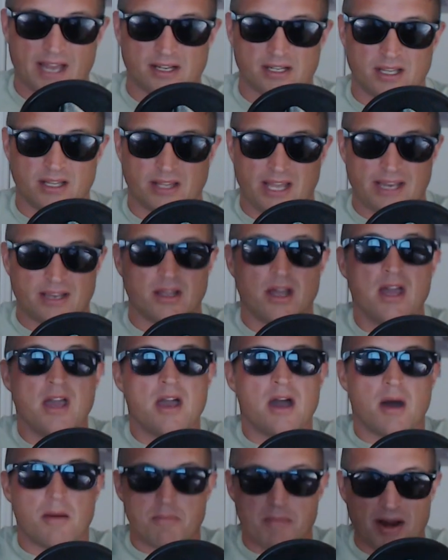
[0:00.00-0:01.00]
like,
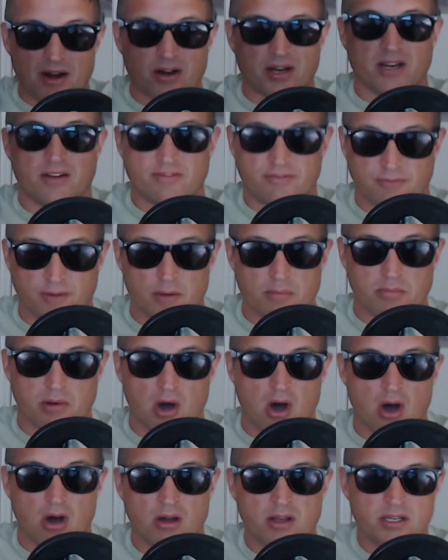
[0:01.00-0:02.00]
American
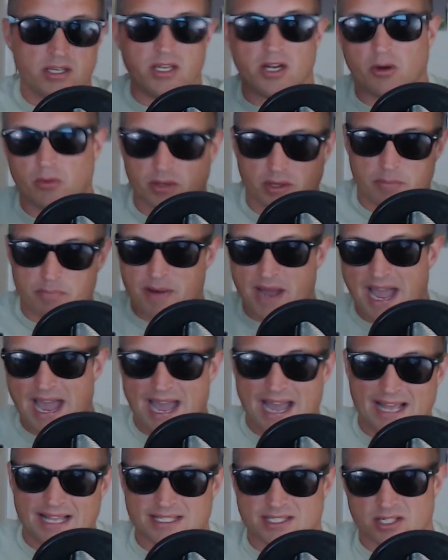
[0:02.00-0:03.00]
football, you know, with the
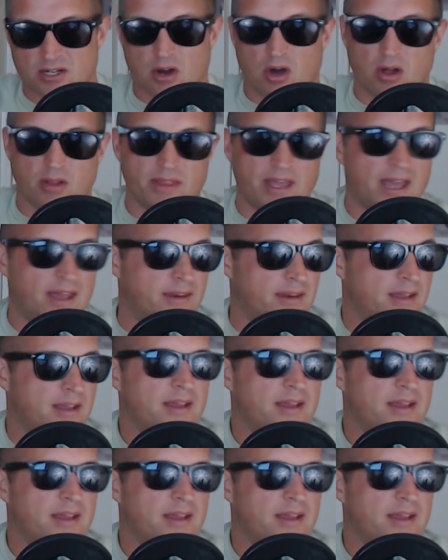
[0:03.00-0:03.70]
pads and all that.